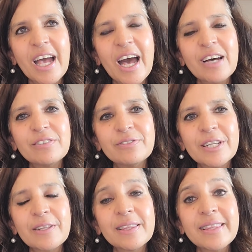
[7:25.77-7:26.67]
of
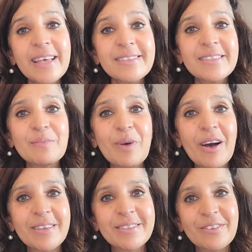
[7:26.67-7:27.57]
less than
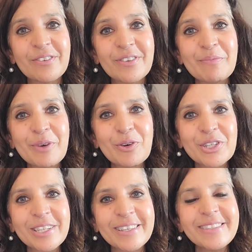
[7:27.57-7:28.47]
positive
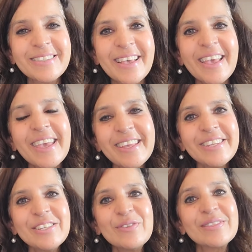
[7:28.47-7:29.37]
emotions
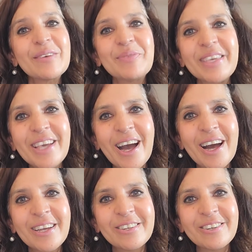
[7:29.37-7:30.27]
into something
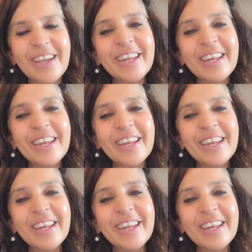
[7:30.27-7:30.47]
higher.